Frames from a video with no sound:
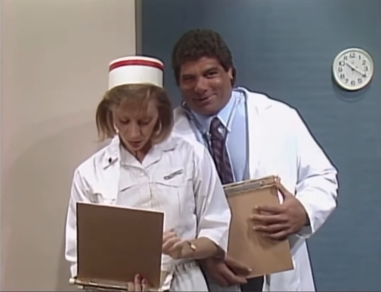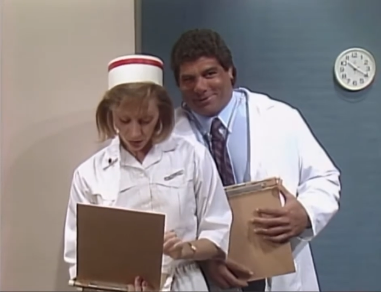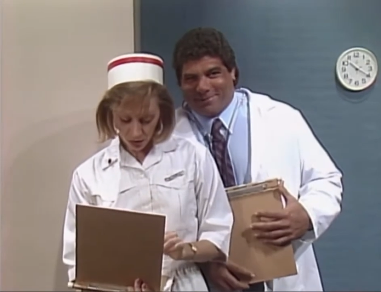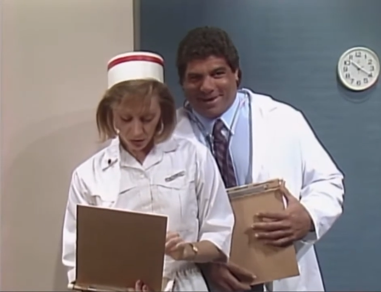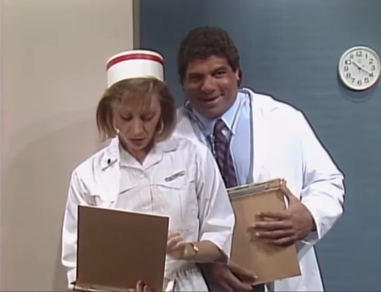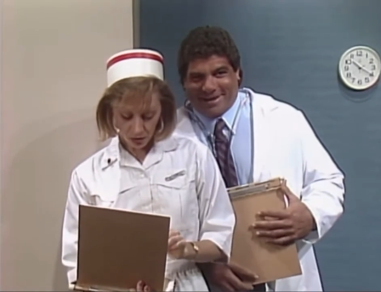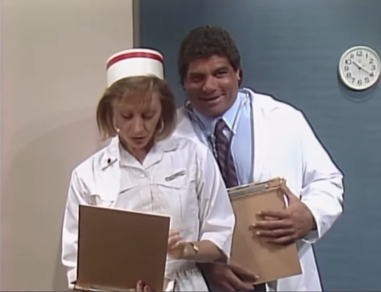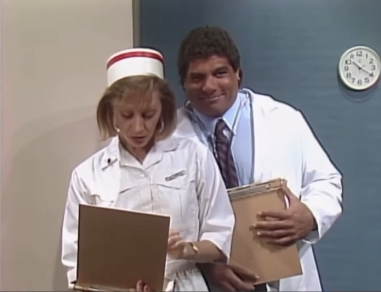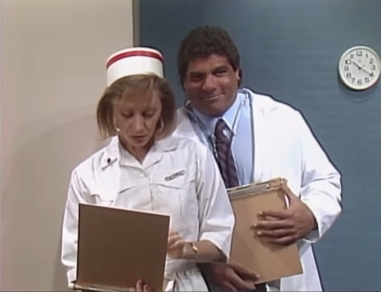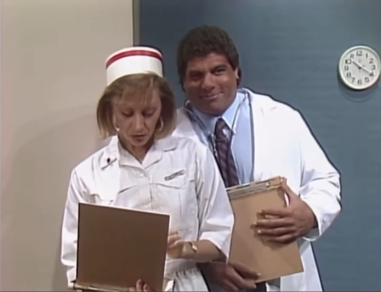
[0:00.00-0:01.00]

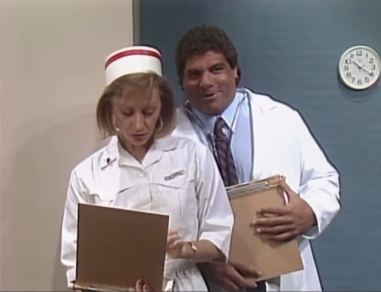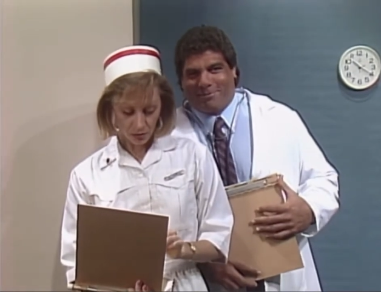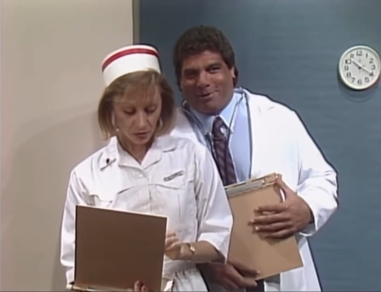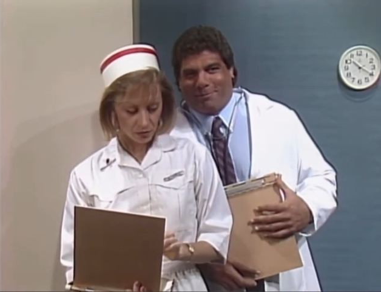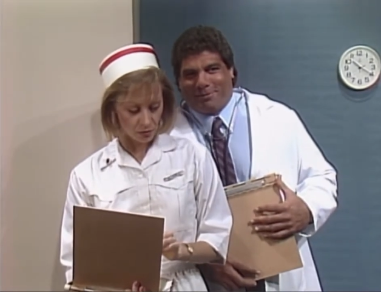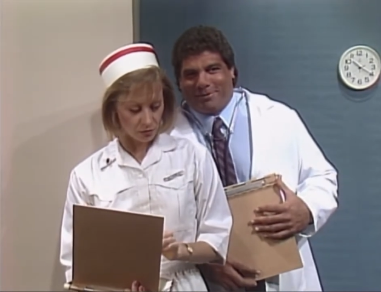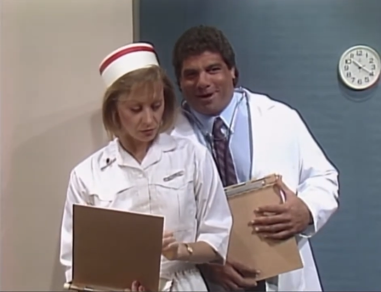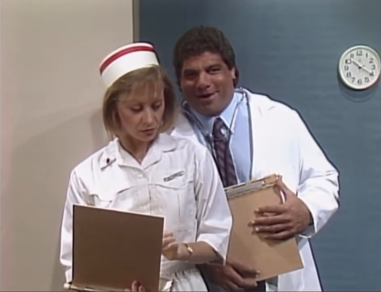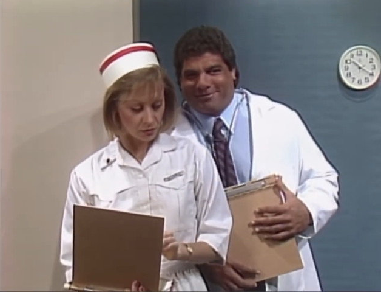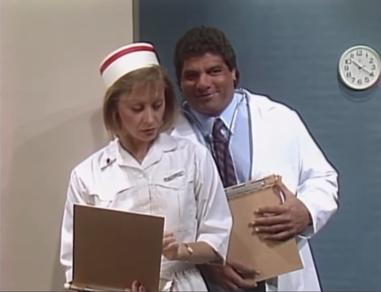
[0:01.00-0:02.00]
Speaker 1: mad. Remember up in the
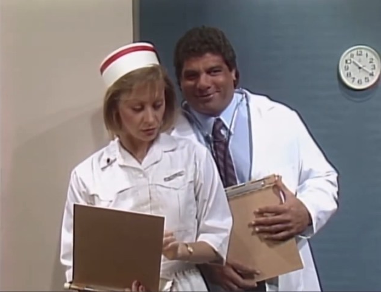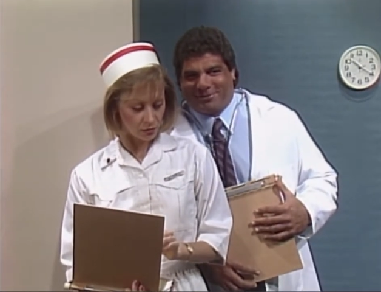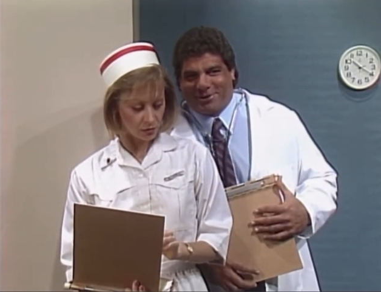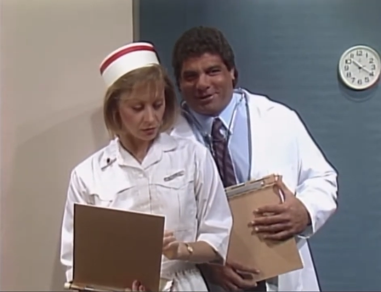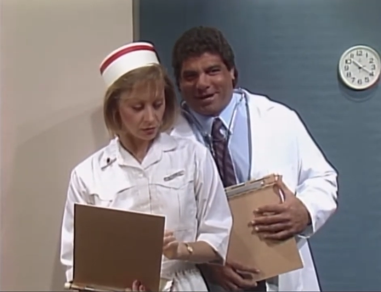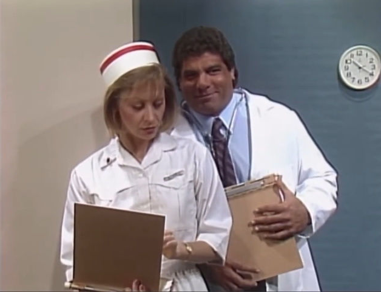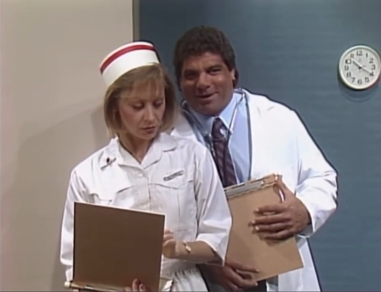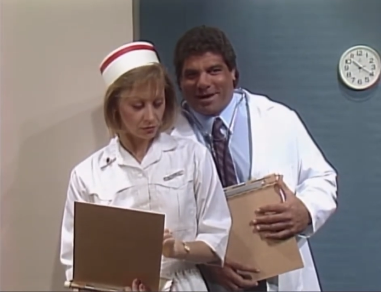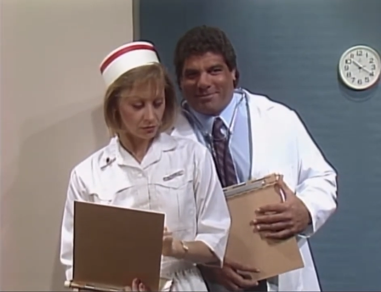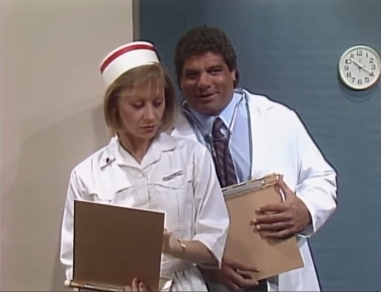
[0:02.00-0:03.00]
mountains when you got
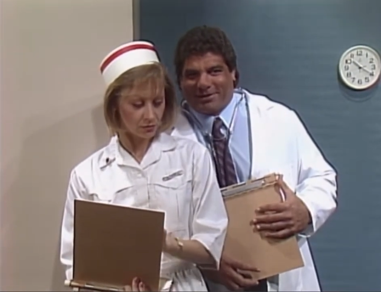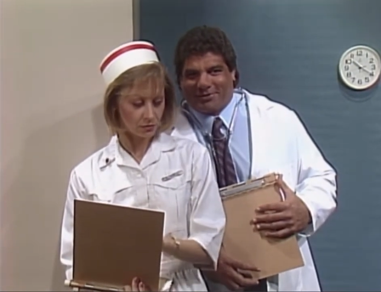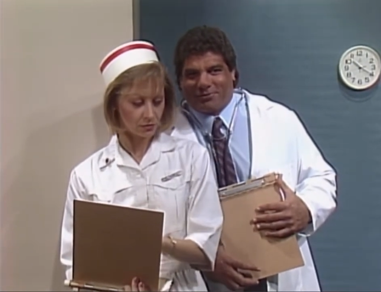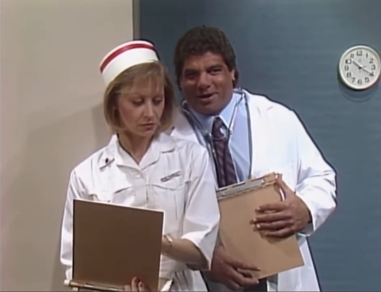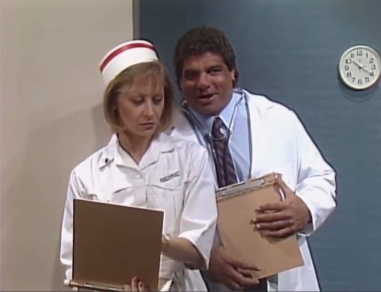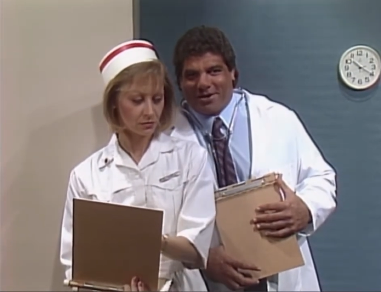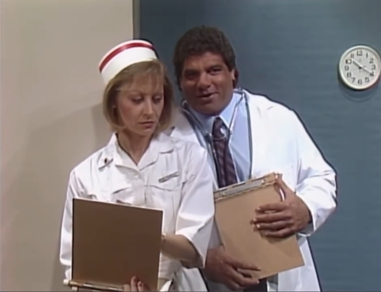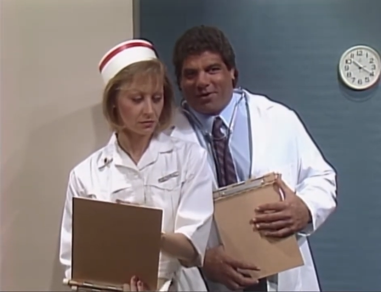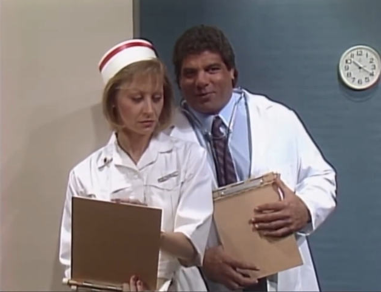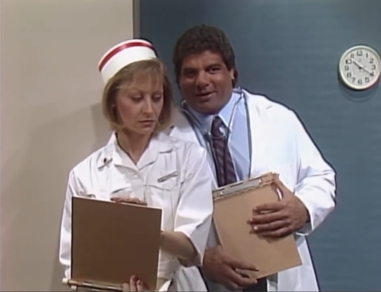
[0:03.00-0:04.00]
mad because it rained
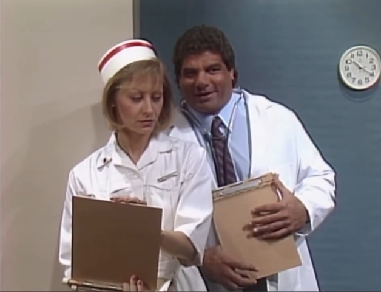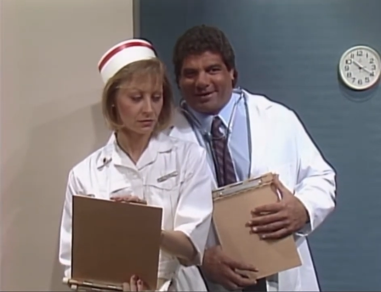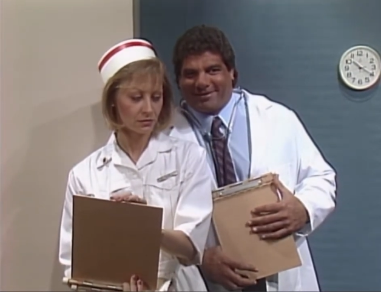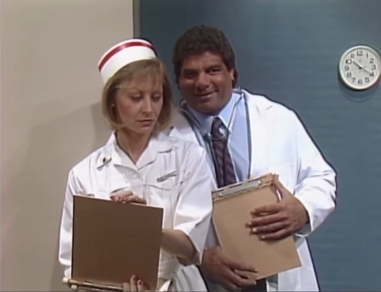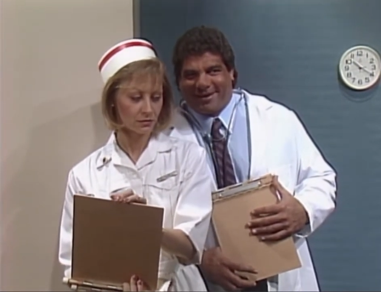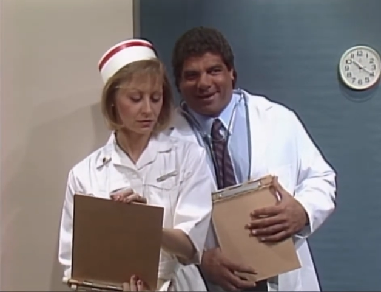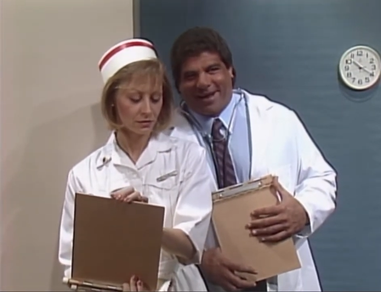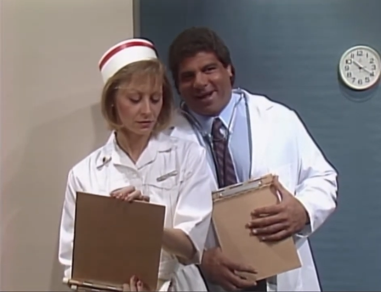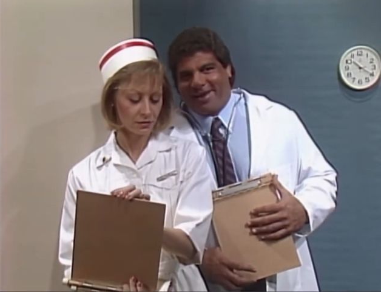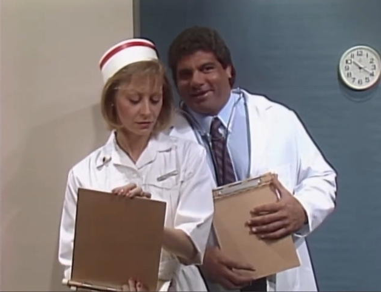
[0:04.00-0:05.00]
all weekend?
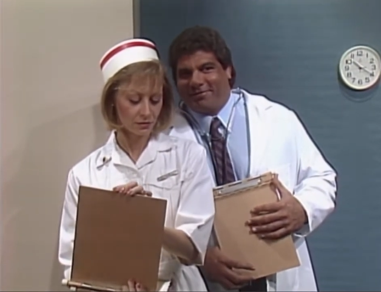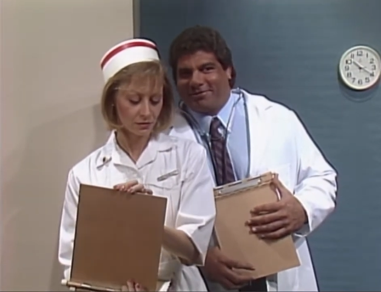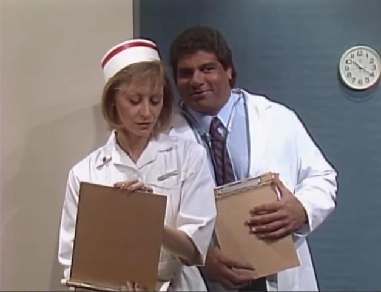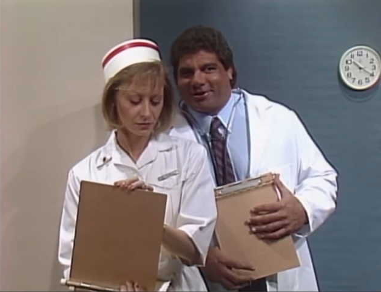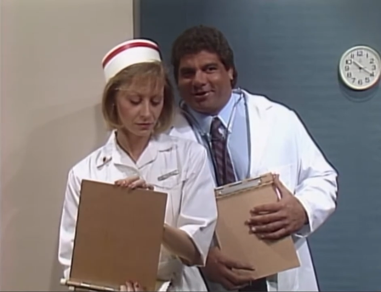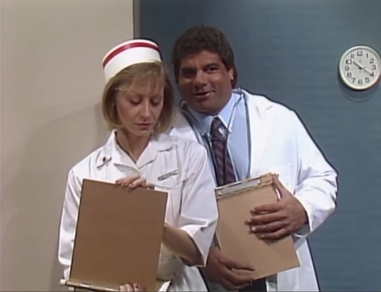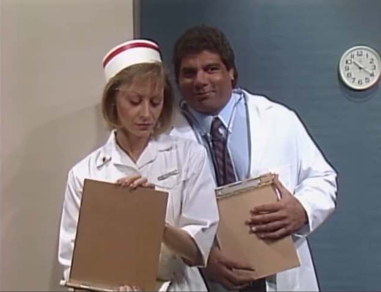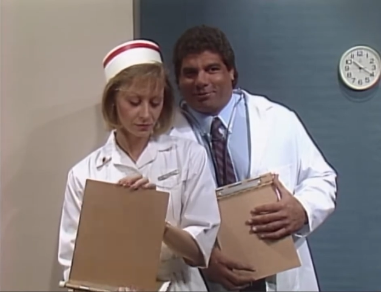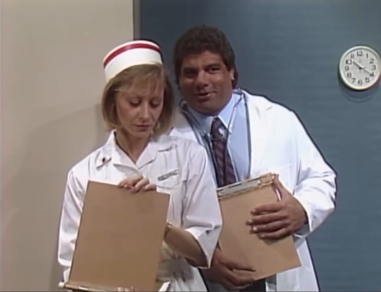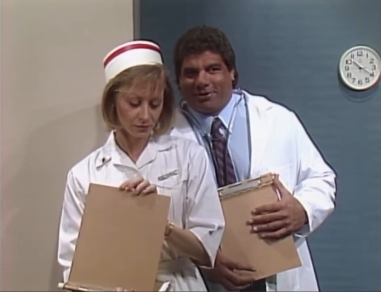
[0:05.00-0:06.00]
I never saw you look
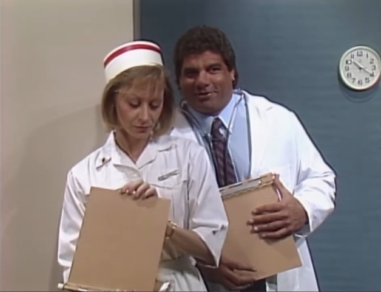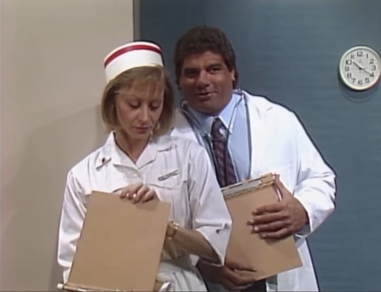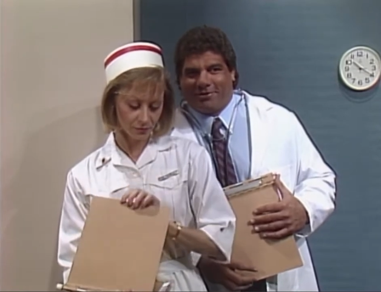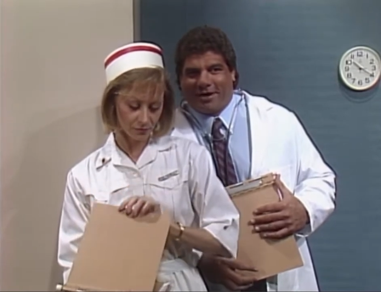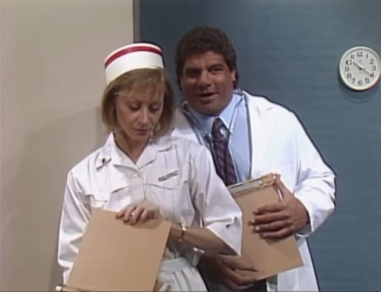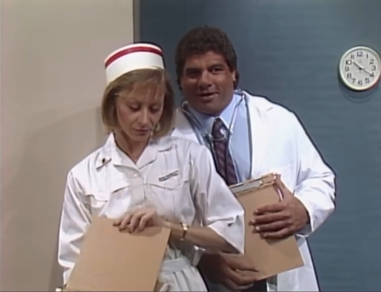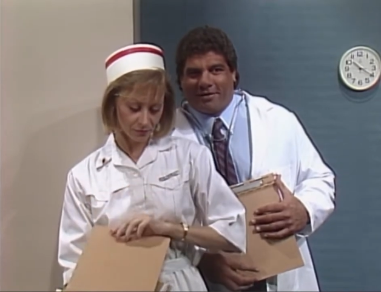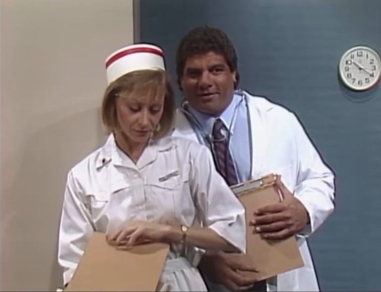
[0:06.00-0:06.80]
prettier until now.